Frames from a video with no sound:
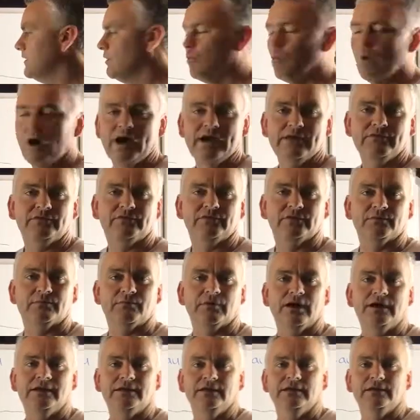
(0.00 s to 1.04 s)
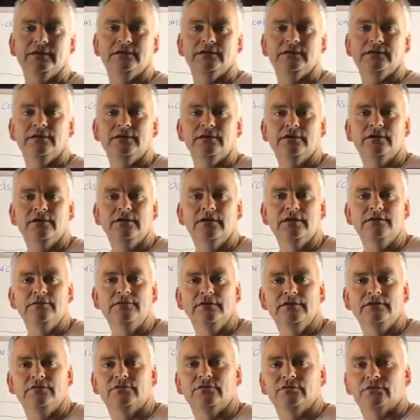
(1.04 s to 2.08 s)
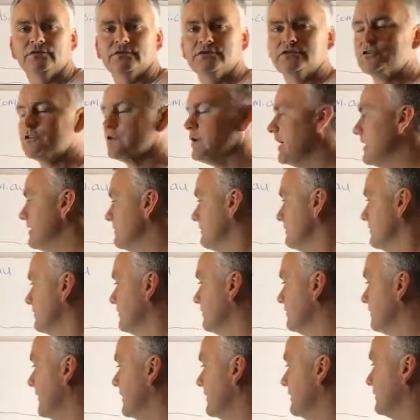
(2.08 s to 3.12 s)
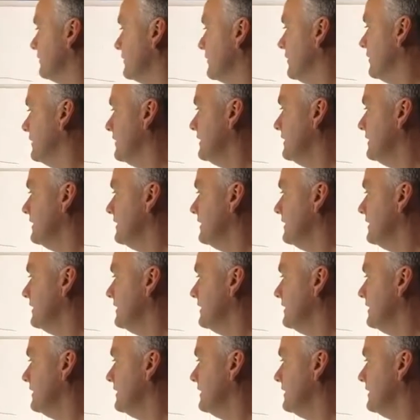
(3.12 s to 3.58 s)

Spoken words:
waves that are breaking in this sort of shape that I've got